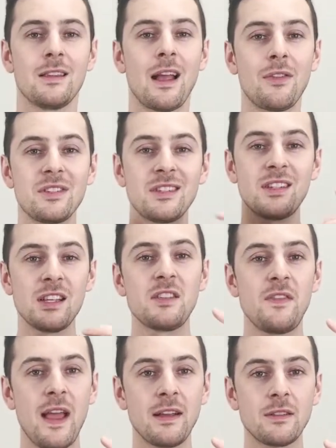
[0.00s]
Now, the
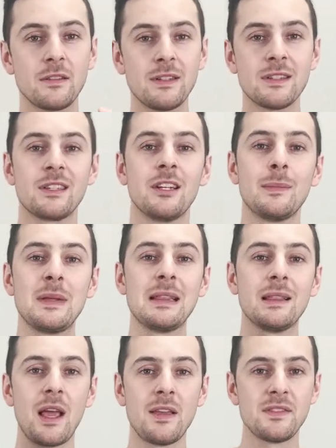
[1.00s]
sixth factor is gonna be
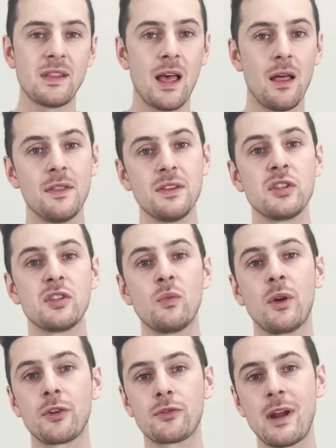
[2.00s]
lifestyle. This is
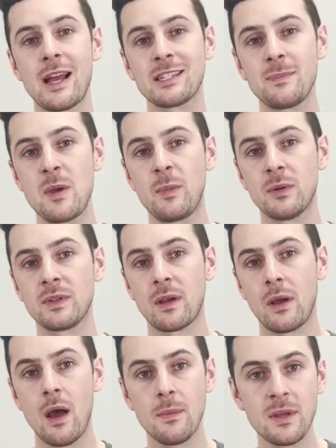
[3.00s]
what attracts people to
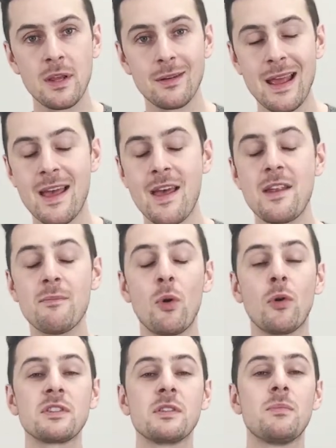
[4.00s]
come here and,
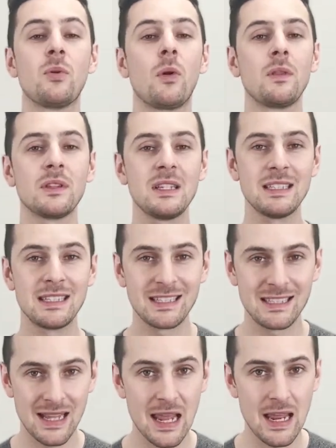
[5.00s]
most importantly,
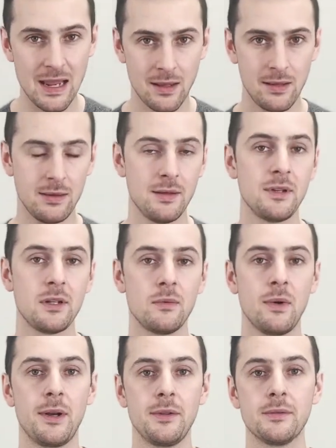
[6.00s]
stay living
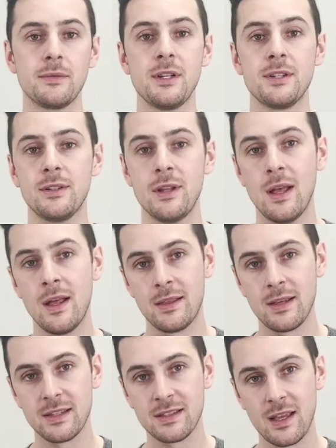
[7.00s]
in Waterloo region.
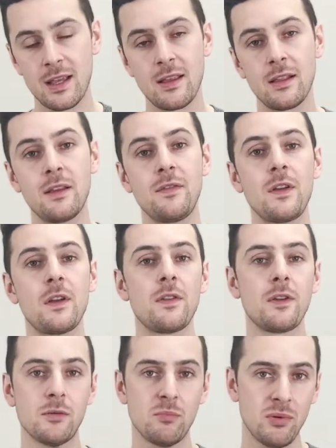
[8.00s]
They stay and they live
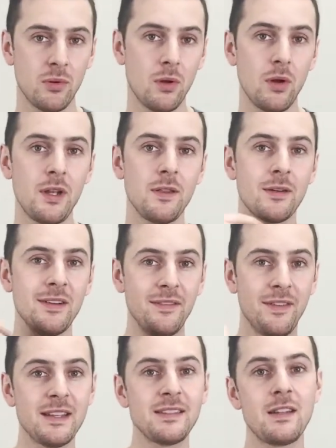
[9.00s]
here, they're employed, they're
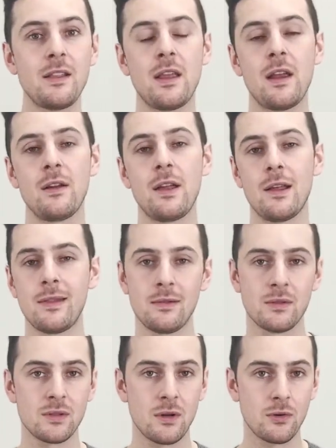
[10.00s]
investing in the area.
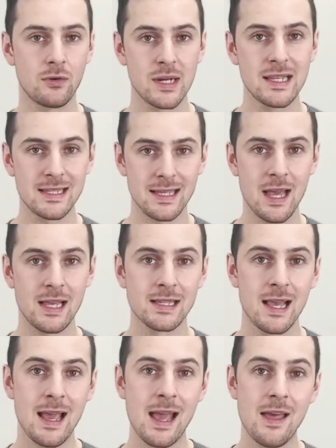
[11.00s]
Those are all great
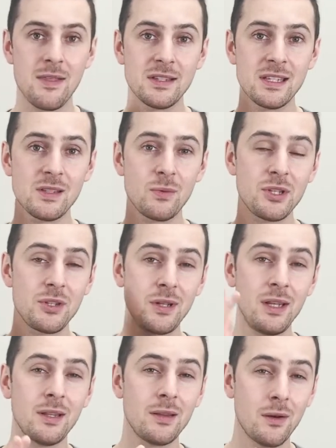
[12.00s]
signs. And this is what you
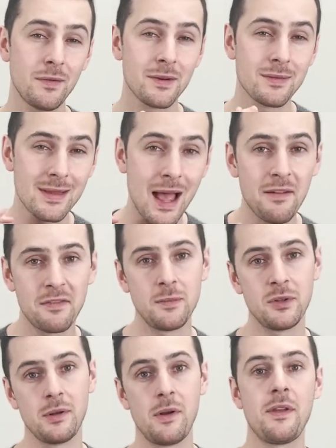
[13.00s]
need to know if you're not
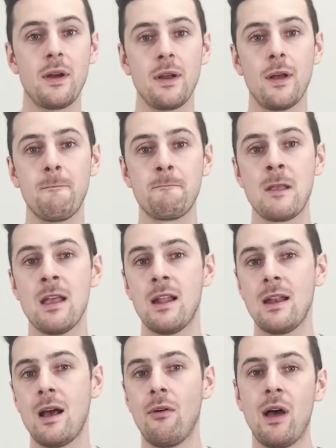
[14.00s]
familiar with the area.
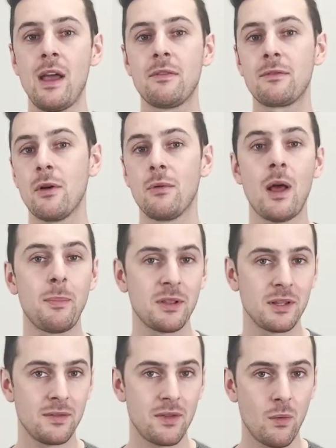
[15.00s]
Now, I have grown up
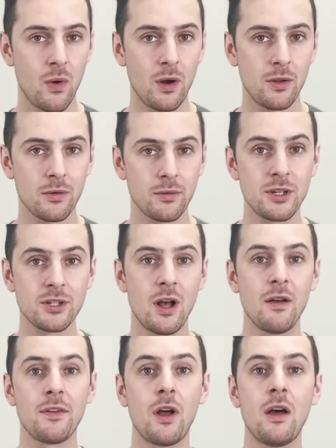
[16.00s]
and lived in Waterloo region
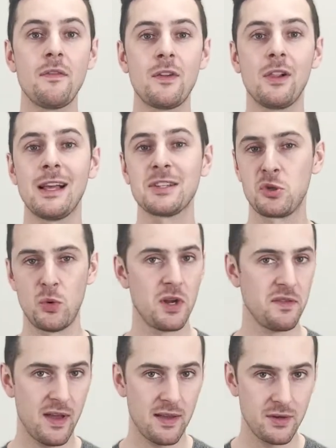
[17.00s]
off and on for the last
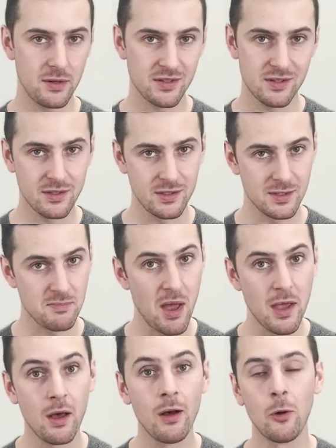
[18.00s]
25 years. This is
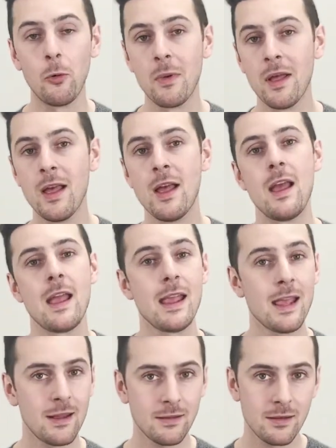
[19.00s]
my home.
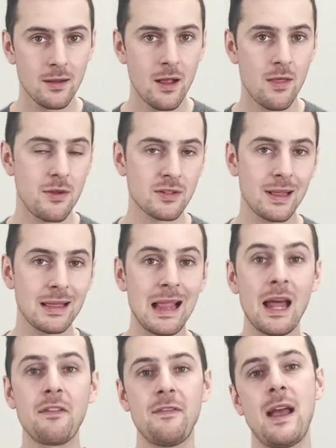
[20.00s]
And there's a
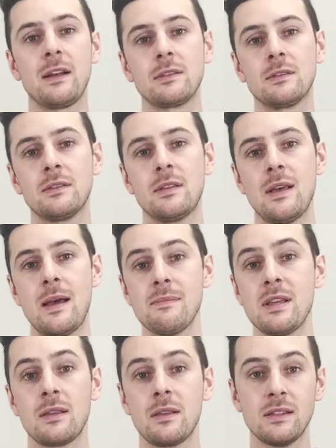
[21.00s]
lot of factors that
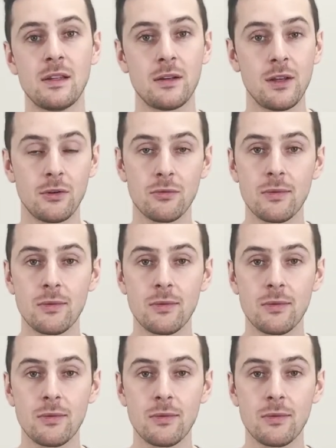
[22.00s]
make this area a